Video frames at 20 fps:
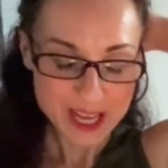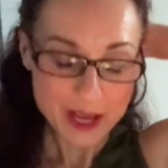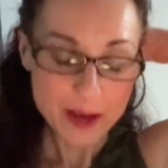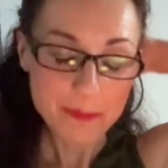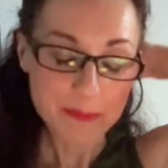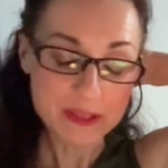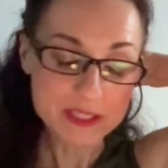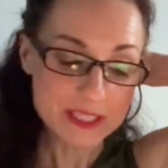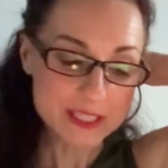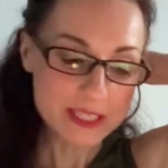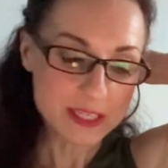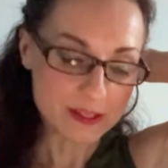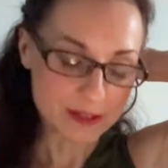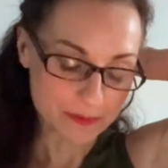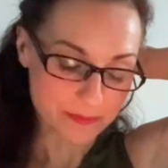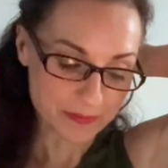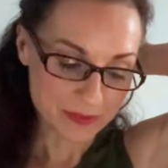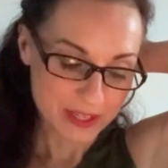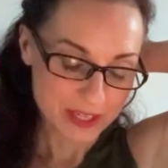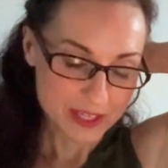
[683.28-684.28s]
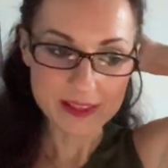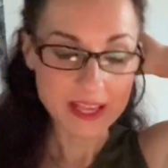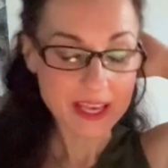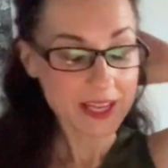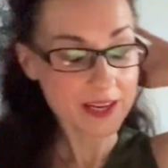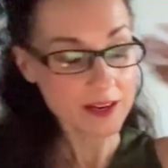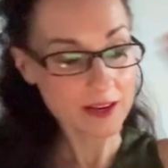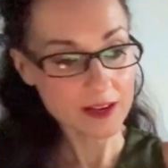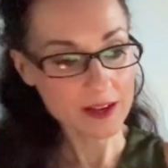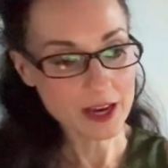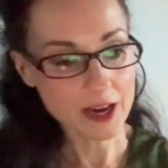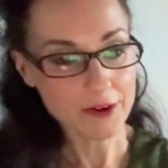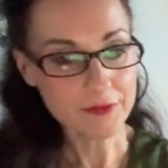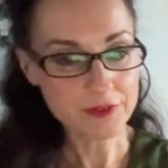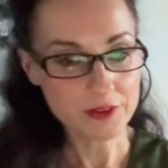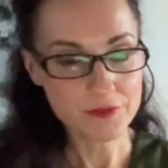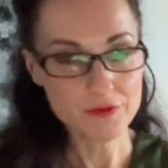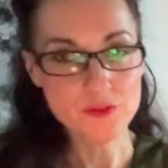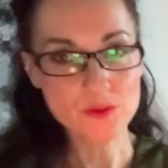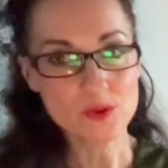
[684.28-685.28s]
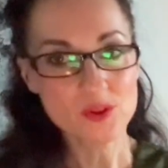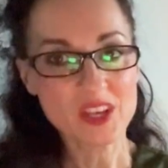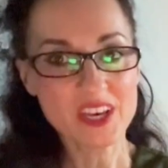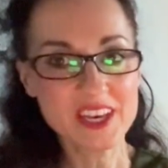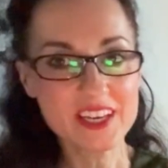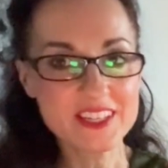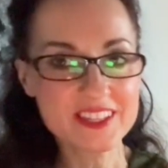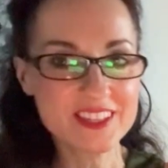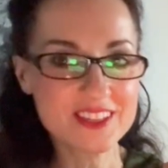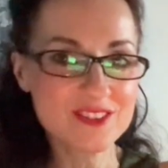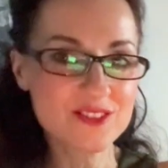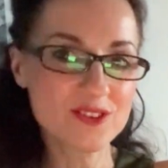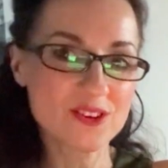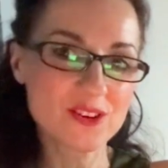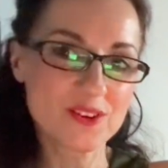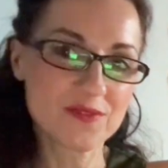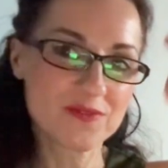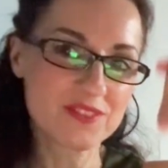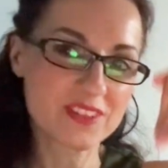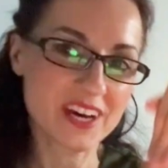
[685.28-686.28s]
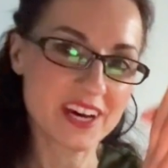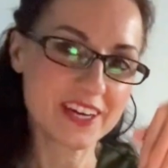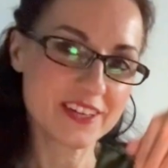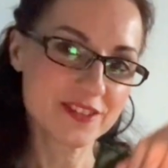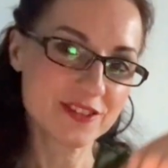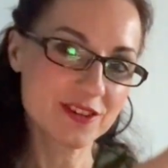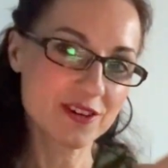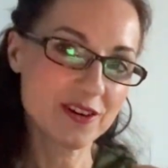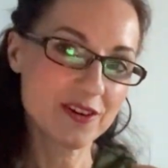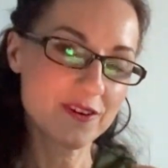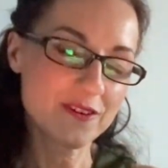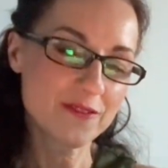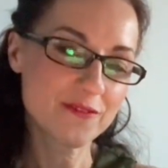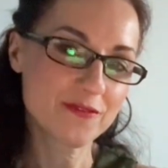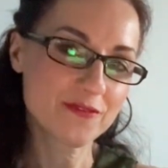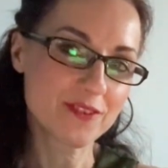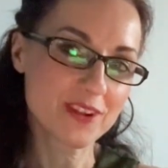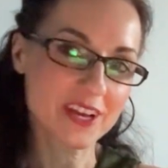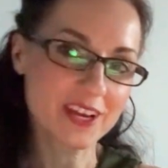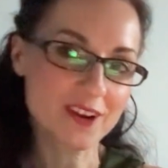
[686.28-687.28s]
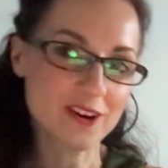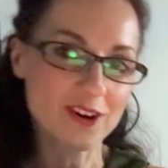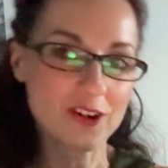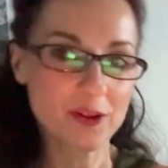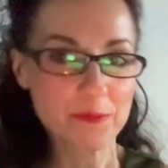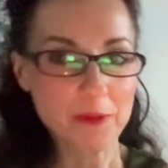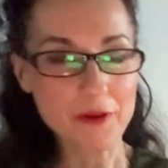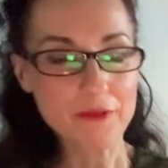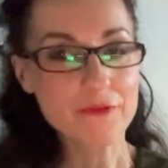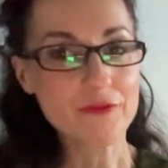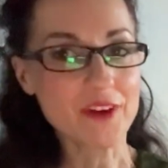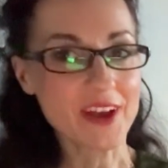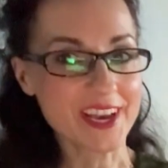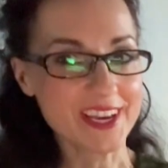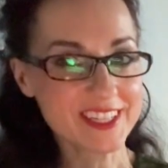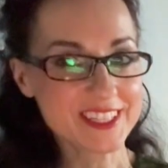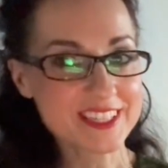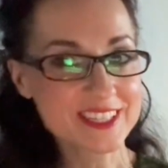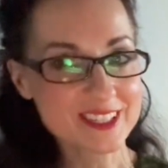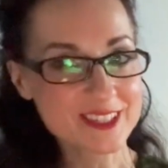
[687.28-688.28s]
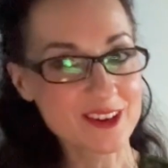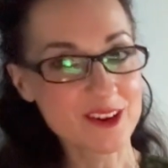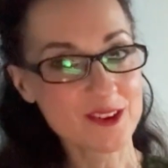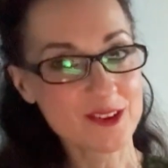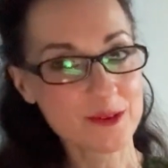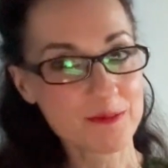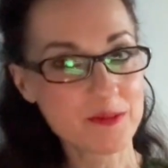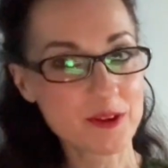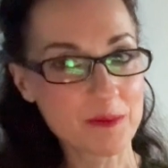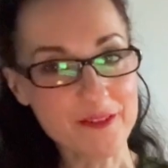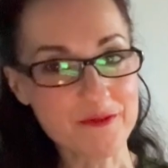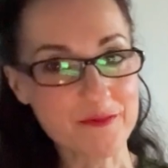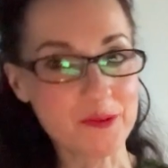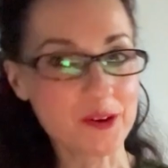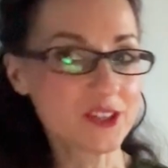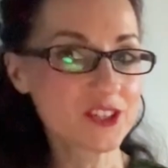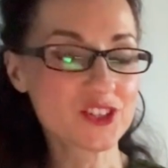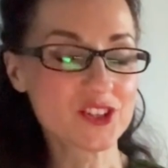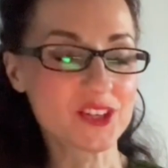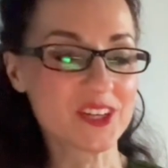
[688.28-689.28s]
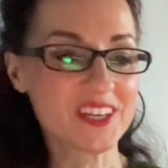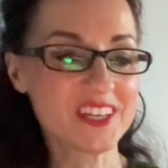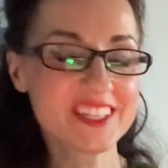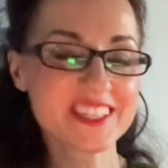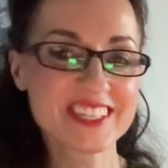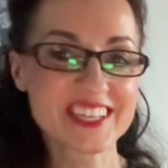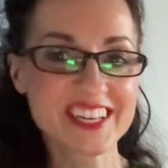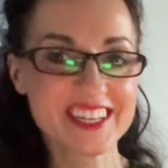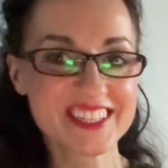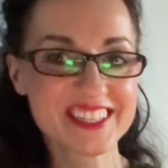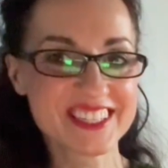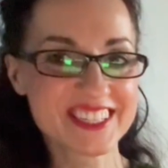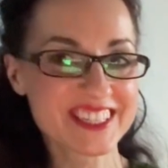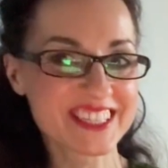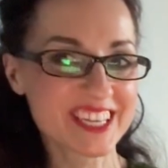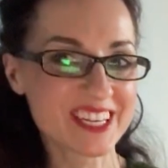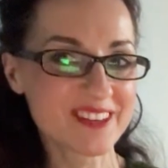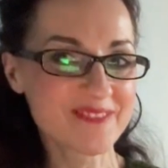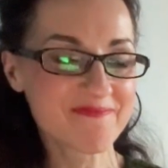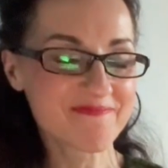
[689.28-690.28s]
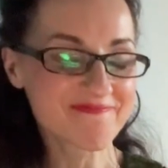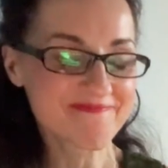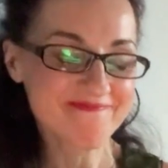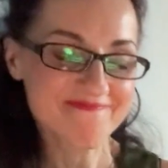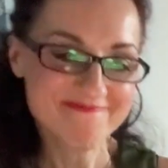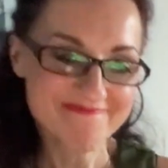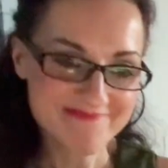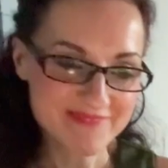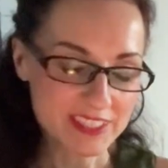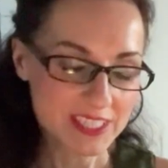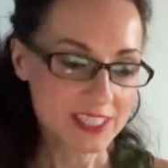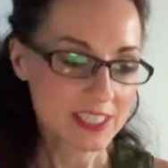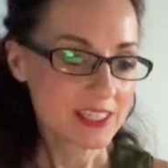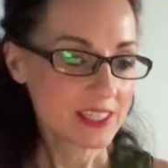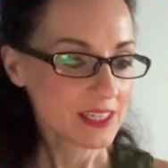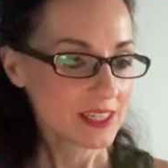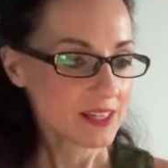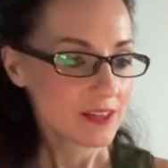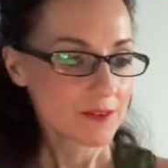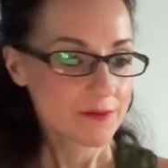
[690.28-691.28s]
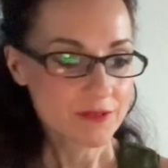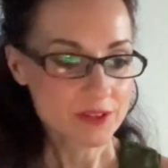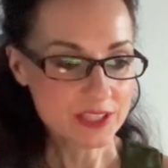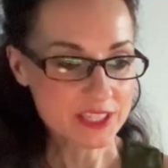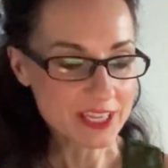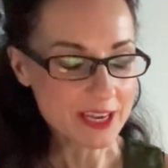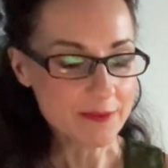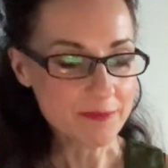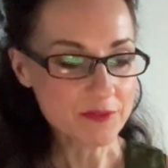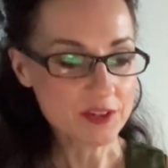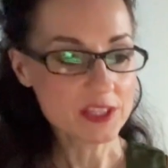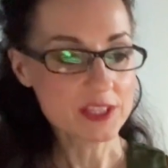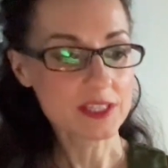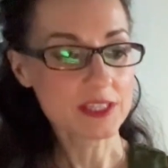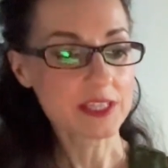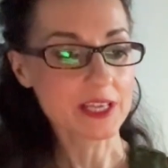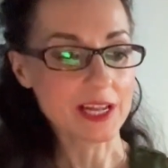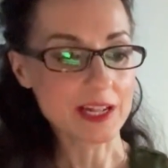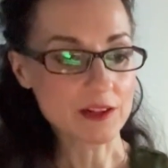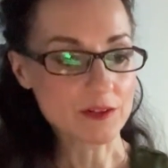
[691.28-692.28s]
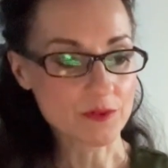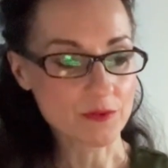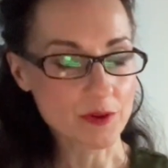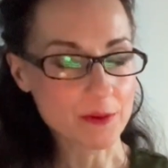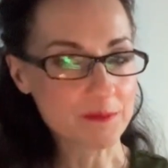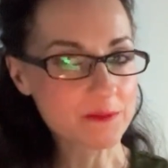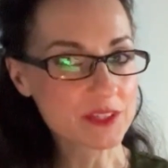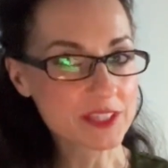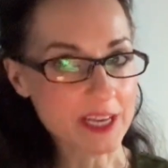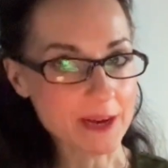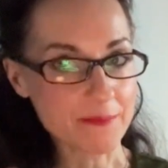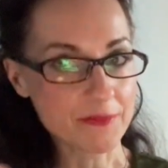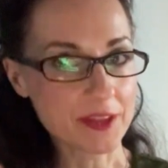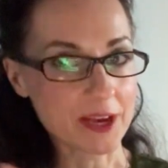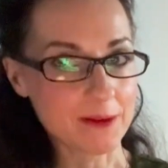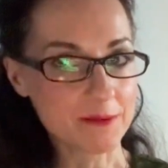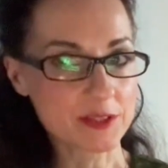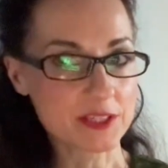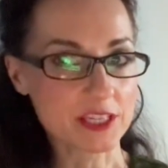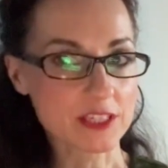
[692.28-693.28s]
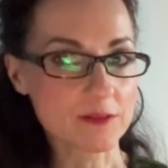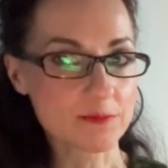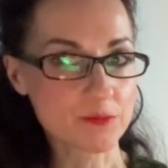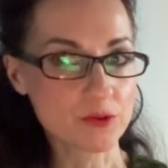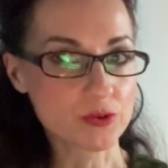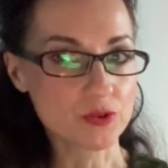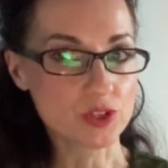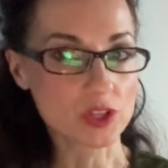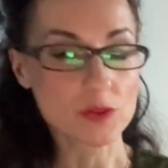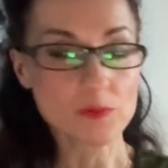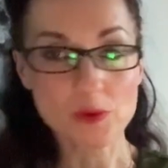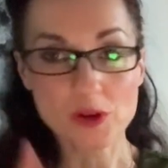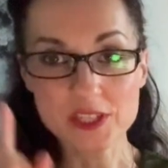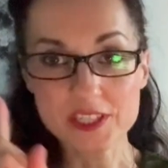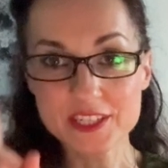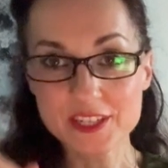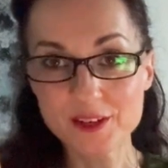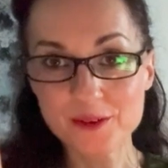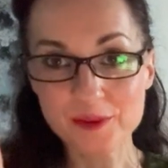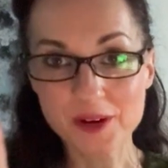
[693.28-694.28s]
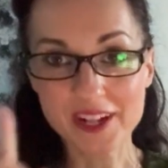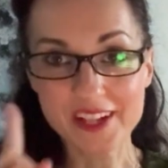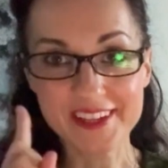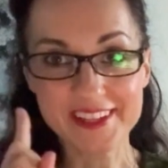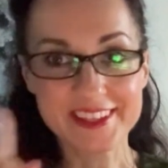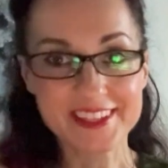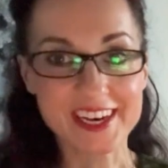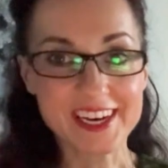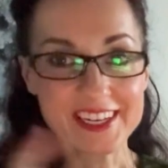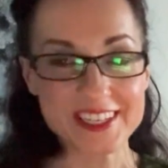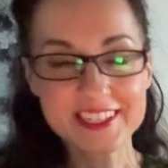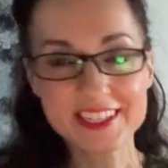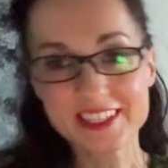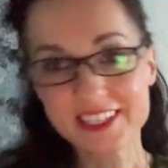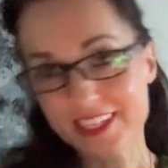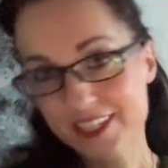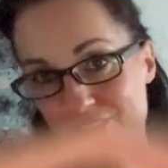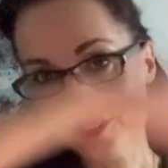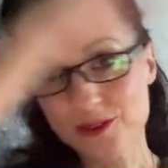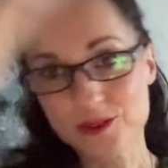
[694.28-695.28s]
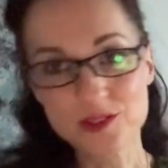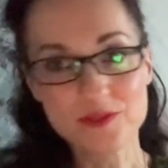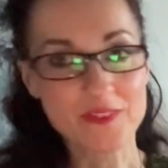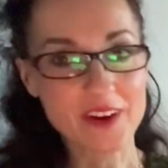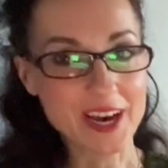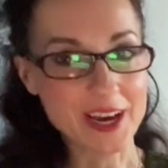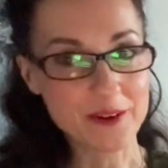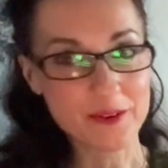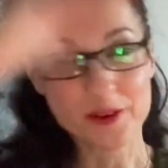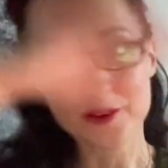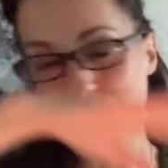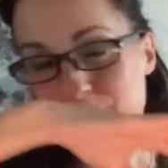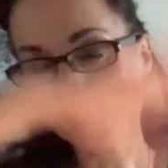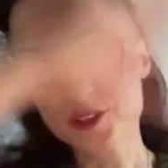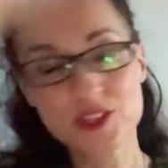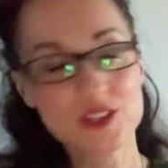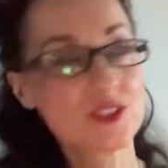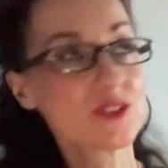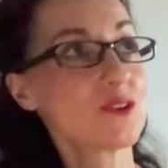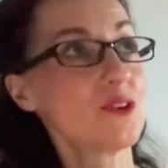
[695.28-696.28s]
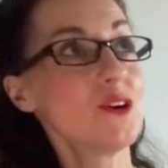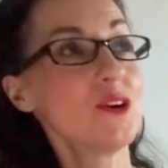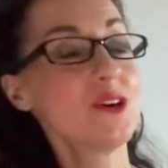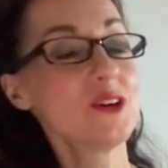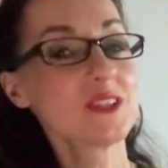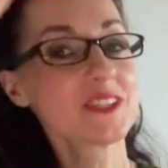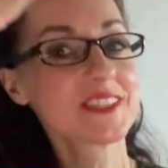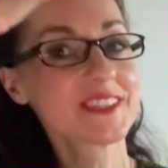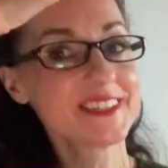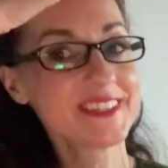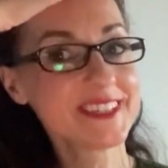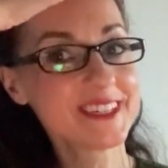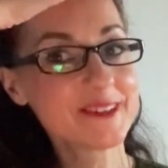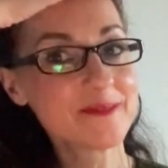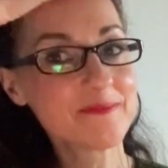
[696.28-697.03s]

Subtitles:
But still, then after a few days, it sort of dies off. Like all my fans, all the people watched it. And then for some reason, the algorithm sometimes doesn't push it. Once in a while it does, and then it goes viral, which is awesome.